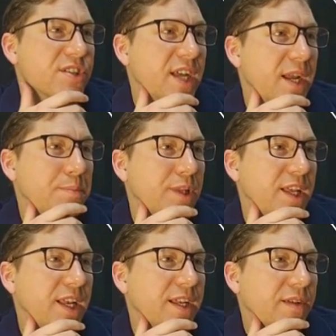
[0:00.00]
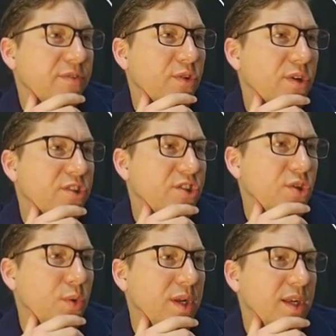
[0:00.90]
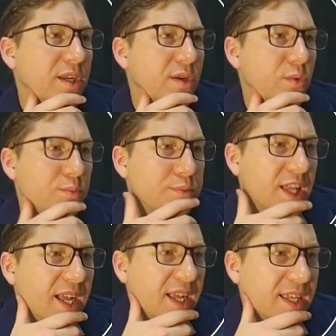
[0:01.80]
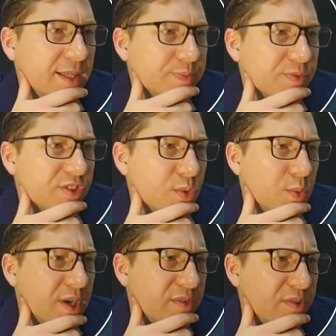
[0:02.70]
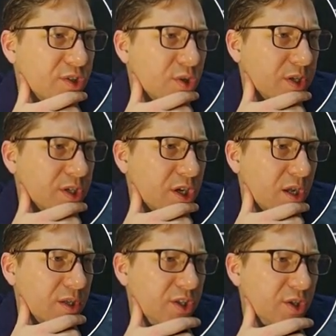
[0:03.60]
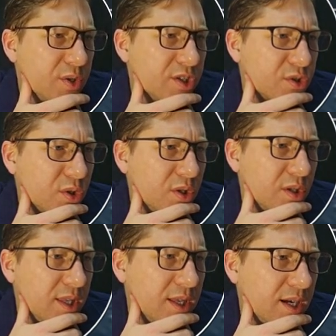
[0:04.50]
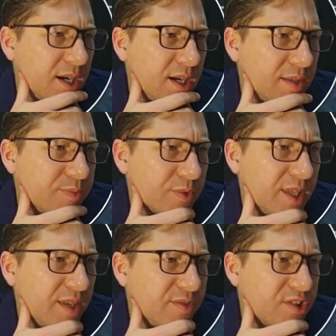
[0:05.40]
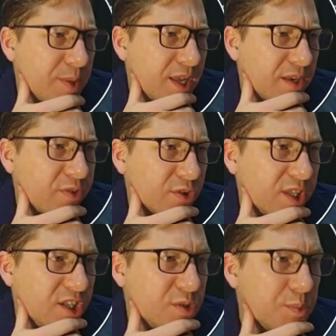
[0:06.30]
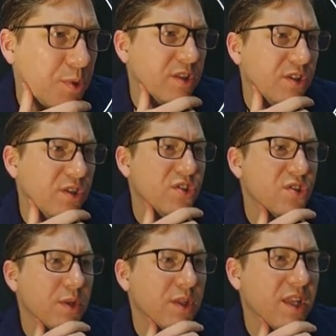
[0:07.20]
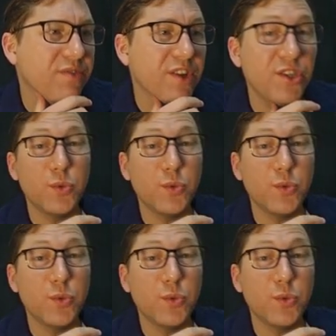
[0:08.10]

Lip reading: Nightblade for 2 and a black. So whenever a token you control leaves the battlefield, each opponent loses 1 life and you